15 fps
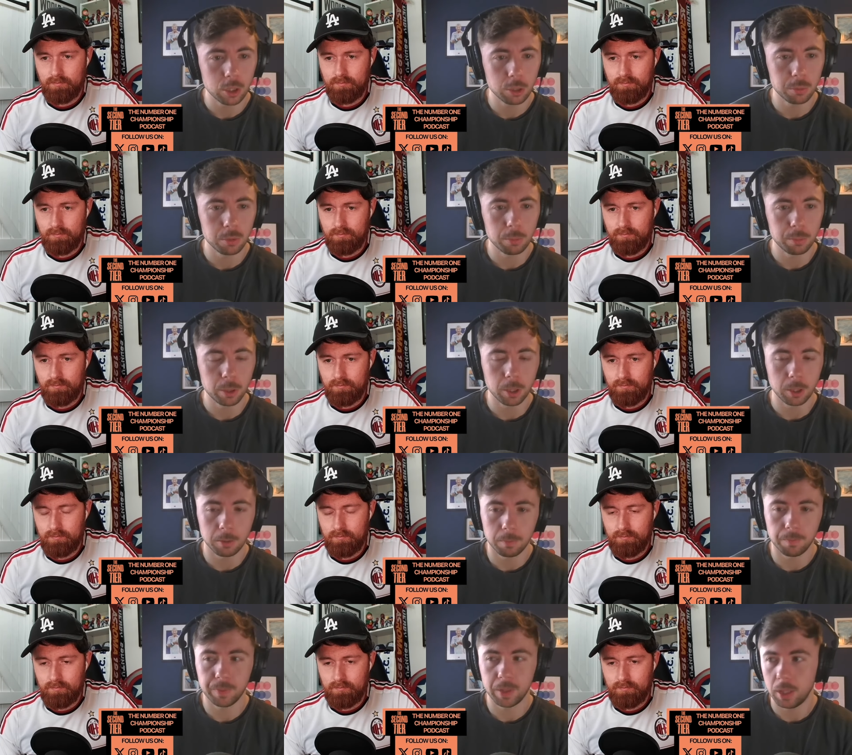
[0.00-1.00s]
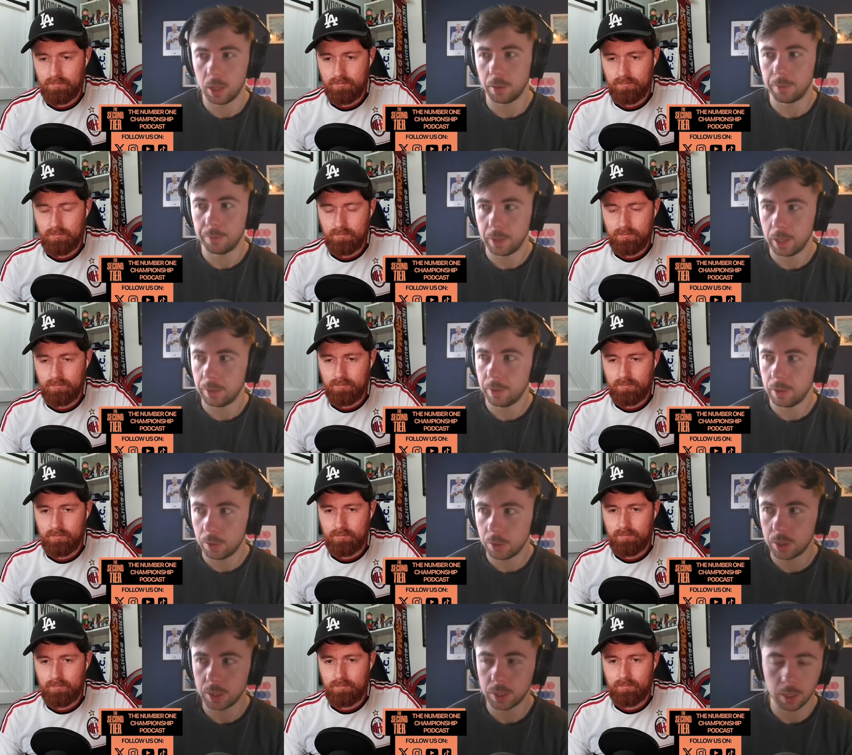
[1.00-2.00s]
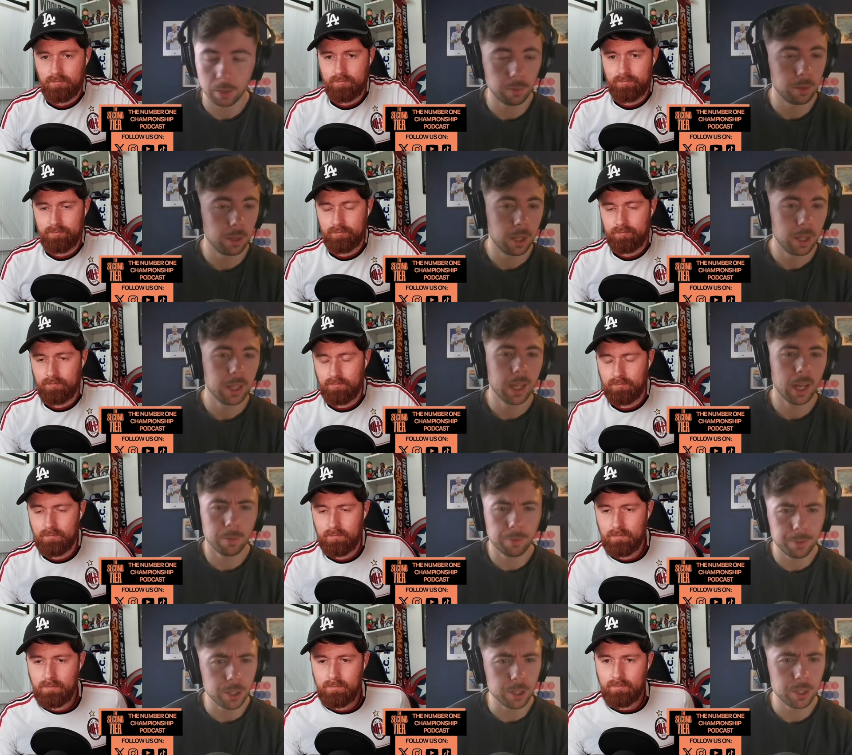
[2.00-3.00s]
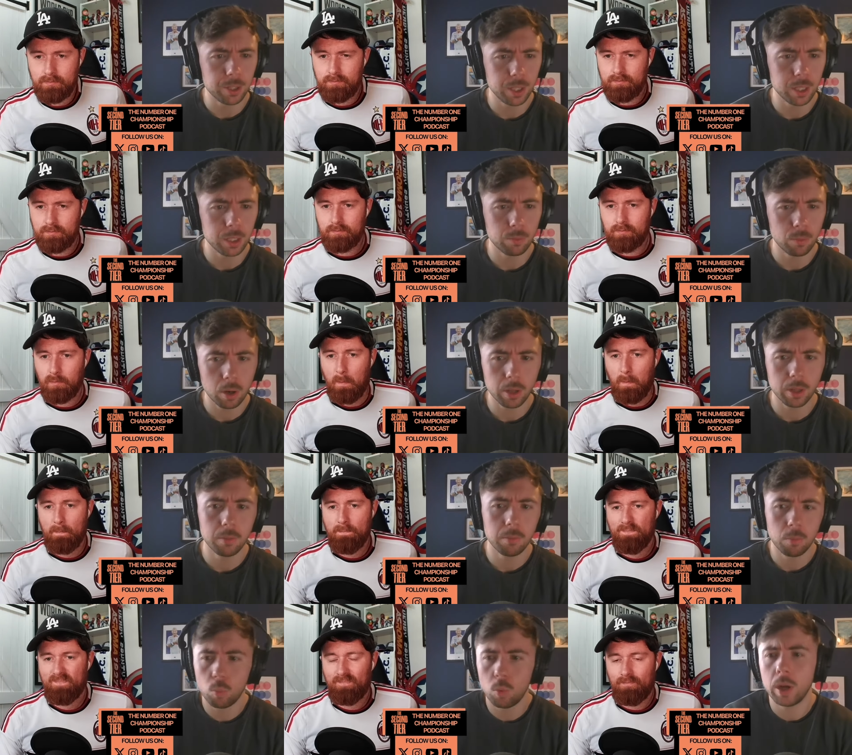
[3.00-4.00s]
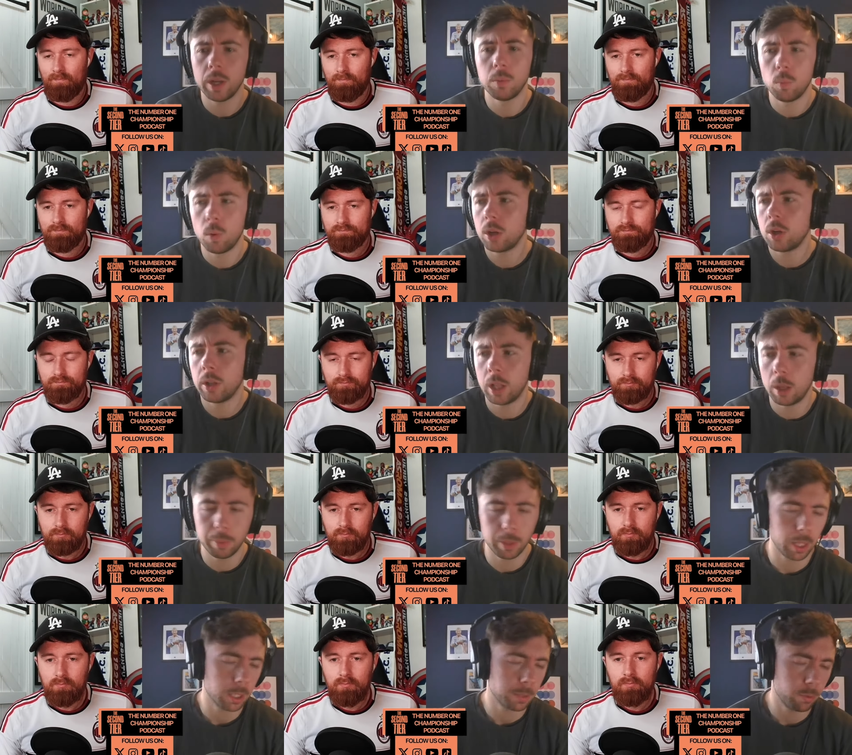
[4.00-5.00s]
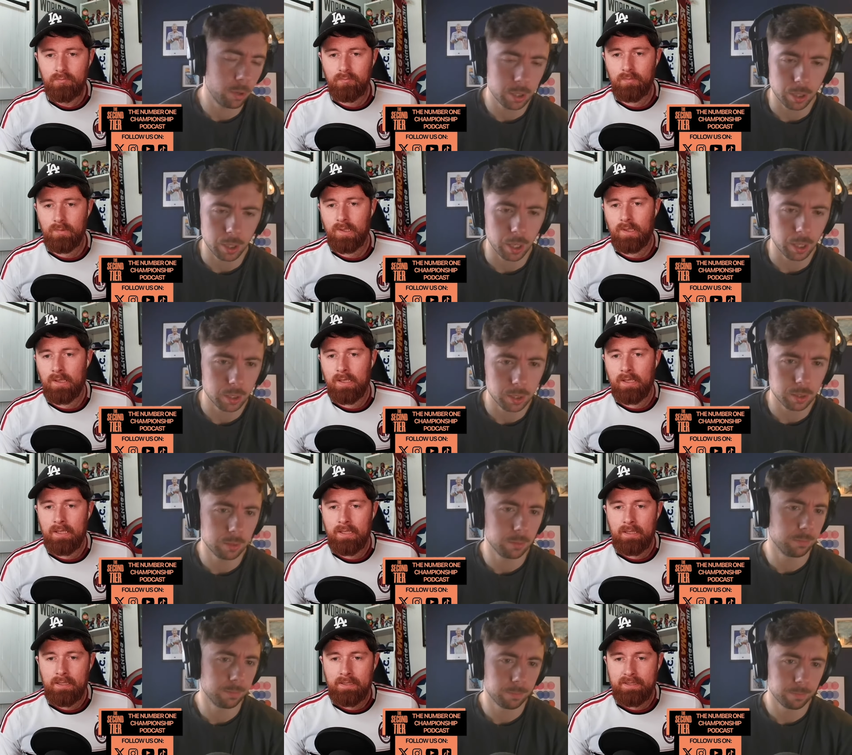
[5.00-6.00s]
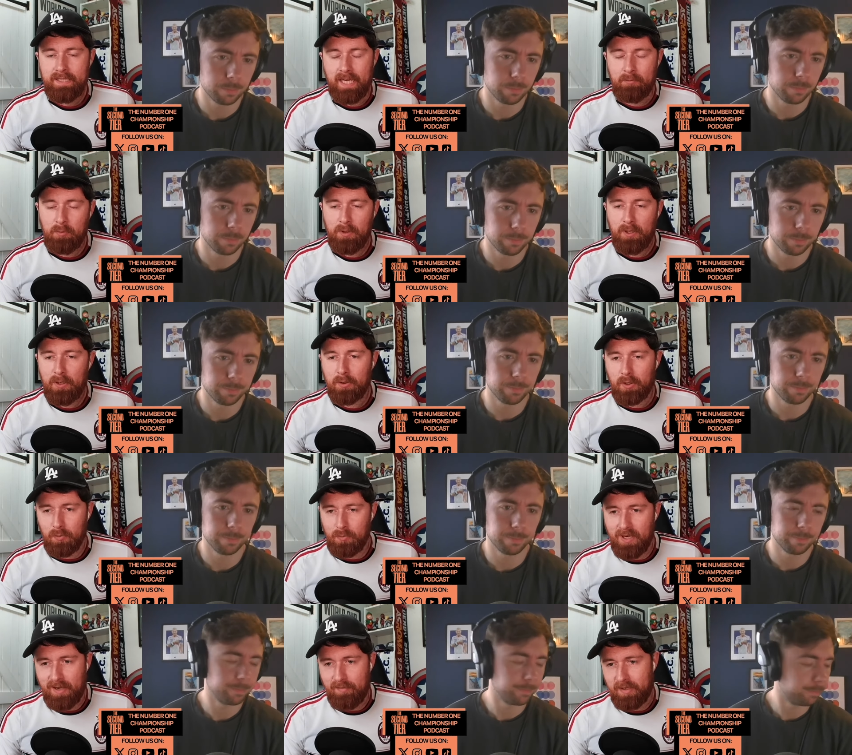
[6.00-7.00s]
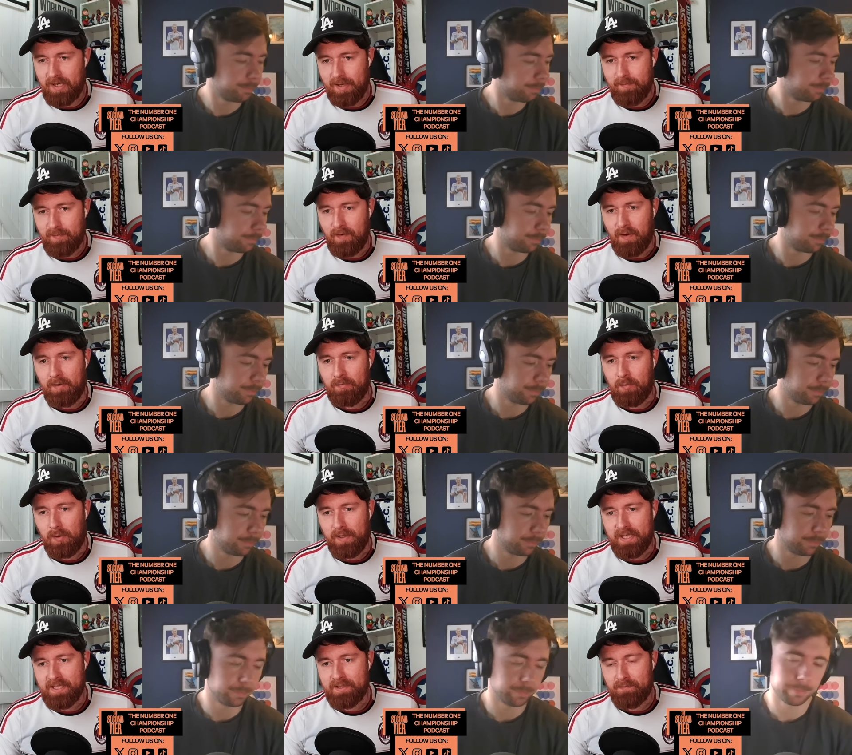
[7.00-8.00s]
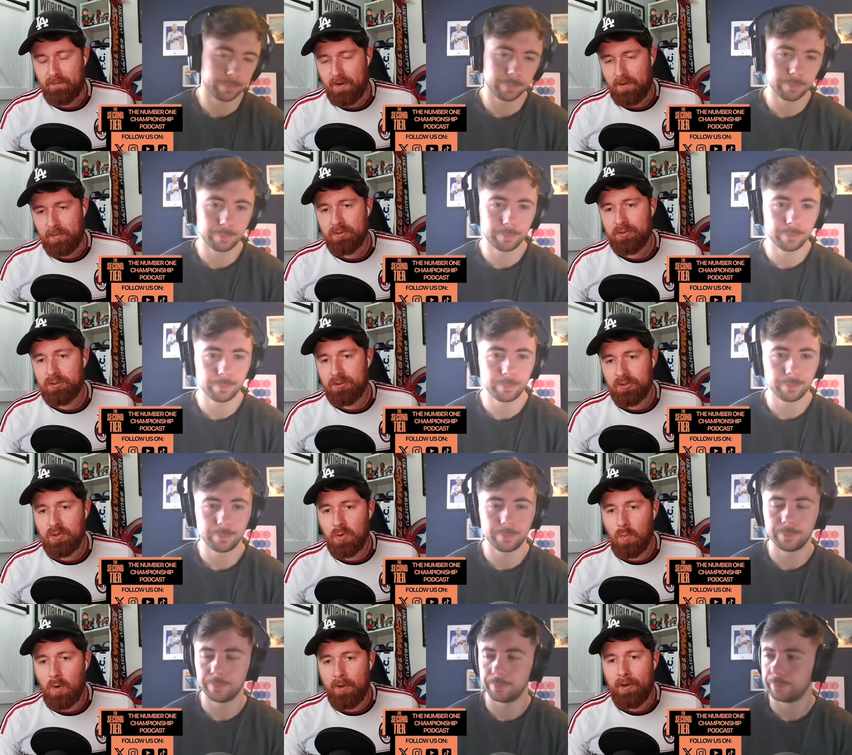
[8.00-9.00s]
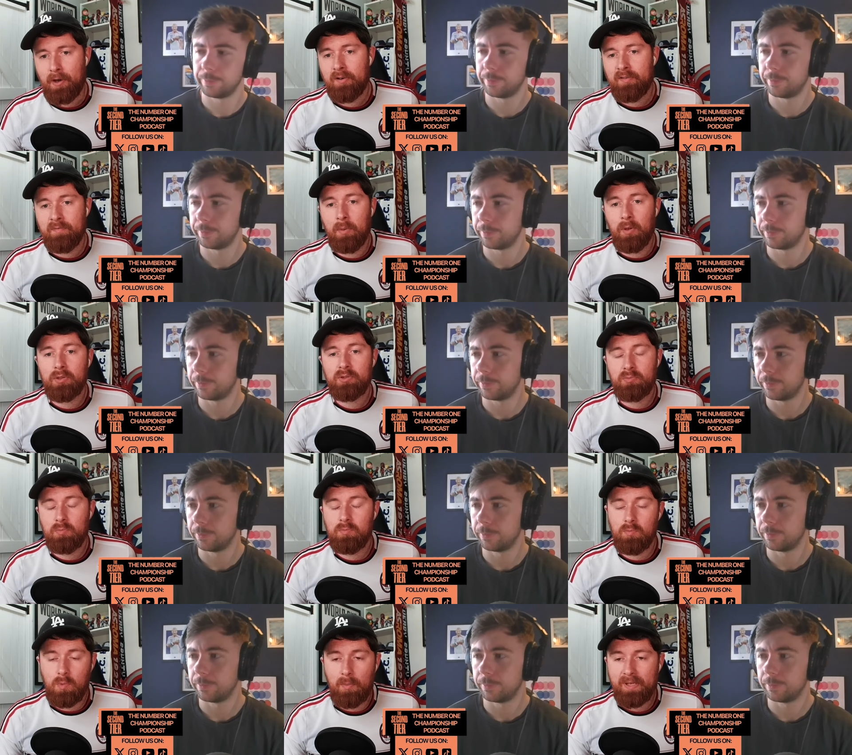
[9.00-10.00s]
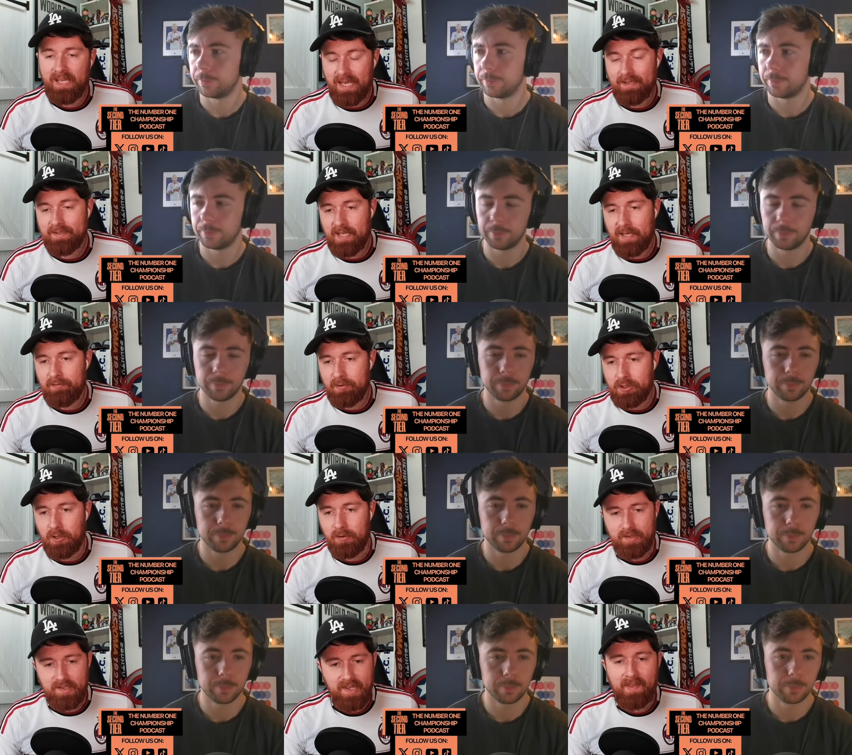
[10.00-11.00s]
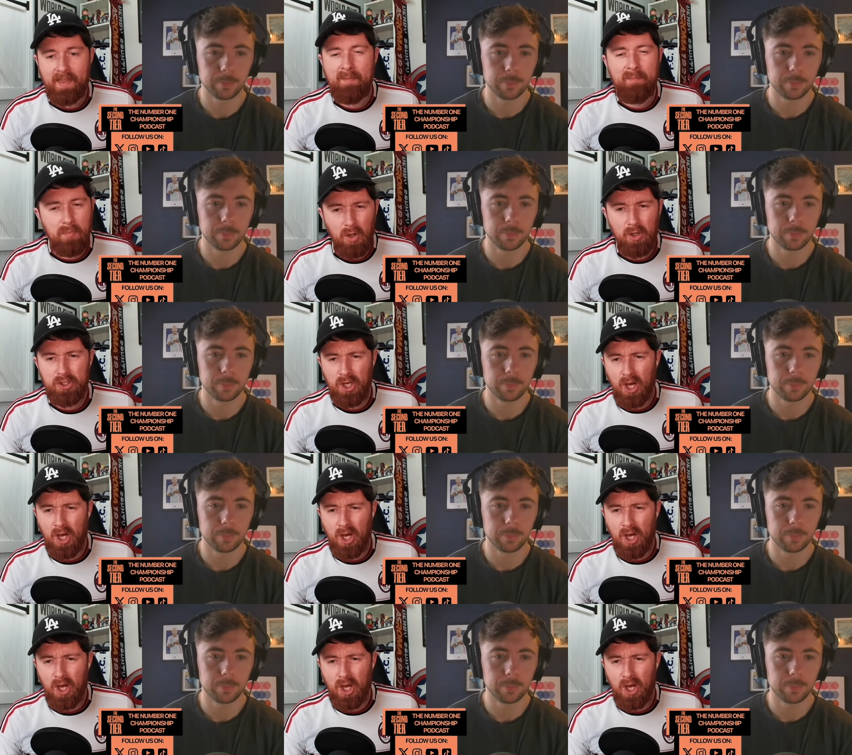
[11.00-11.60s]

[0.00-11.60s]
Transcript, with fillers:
Speaker 1: summer, but you know, if, if Eustace can can finish the season right, why why can't that be the aspiration next season?
Speaker 2: Yeah, well, they're not going to win every game 5 1. It is very much just a one off. But what we can say for sure is that they're much